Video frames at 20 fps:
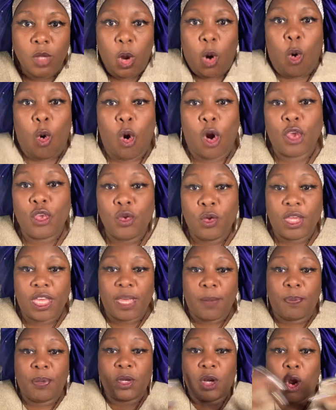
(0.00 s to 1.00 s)
or you
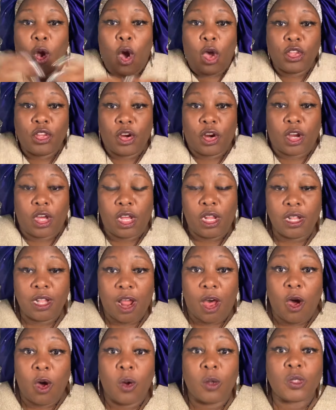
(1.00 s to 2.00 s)
can put on your
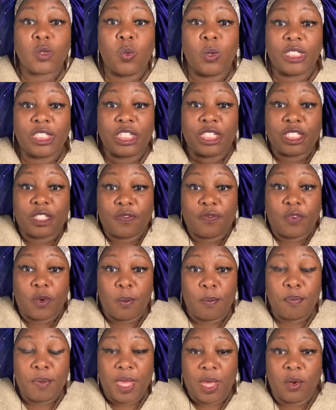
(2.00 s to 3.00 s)
clothes which is
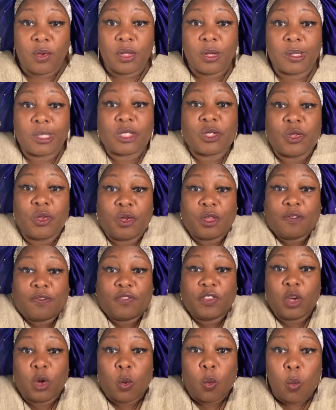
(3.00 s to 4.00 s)
familiar so you can
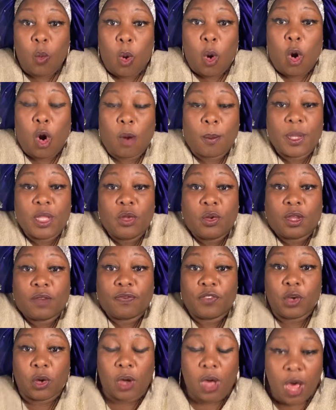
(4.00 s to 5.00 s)
feel warm and you can
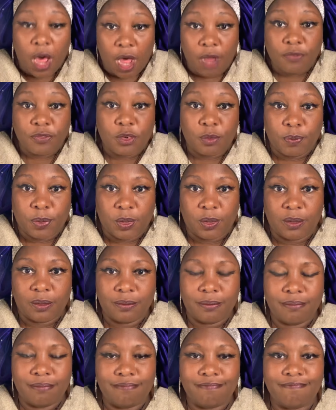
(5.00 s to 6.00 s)
feel comfortable
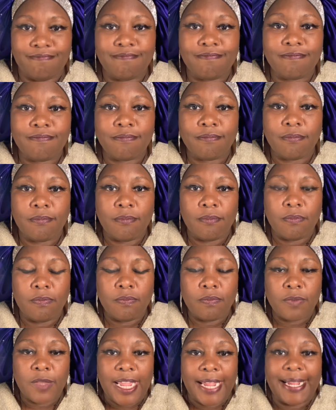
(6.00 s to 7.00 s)

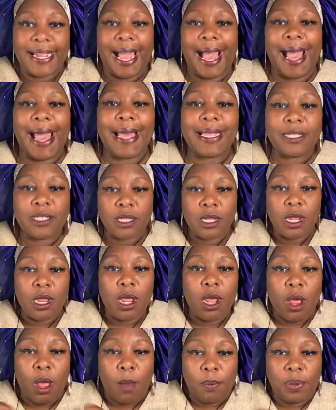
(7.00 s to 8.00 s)
god
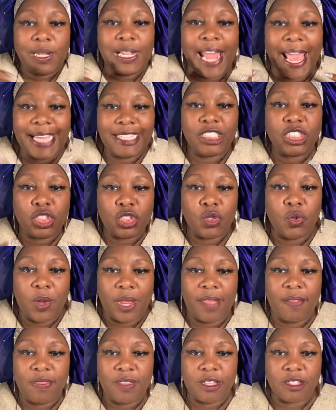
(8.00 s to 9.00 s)
placed you
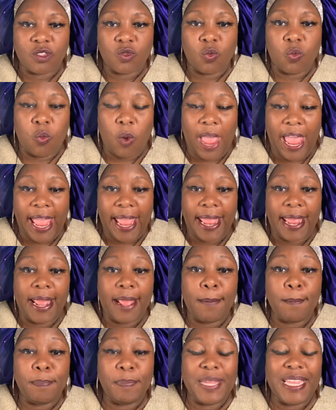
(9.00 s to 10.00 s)
in this
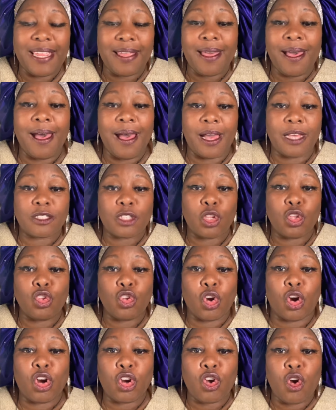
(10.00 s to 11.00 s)
way because
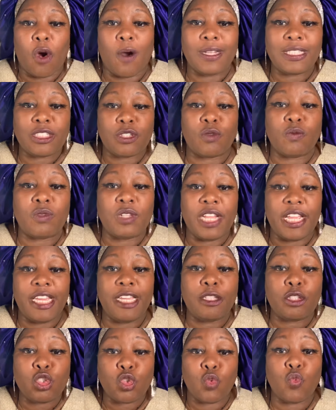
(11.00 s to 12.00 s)
you're going to
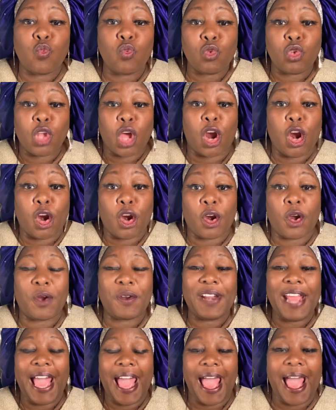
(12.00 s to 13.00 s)
need to
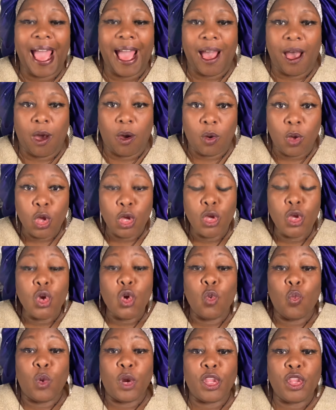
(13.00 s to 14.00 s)
learn how
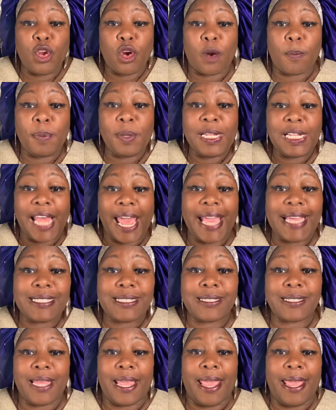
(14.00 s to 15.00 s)
when you're
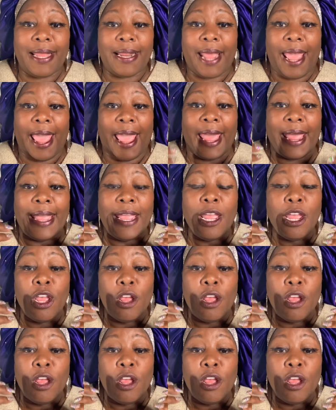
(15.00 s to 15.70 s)
placed in a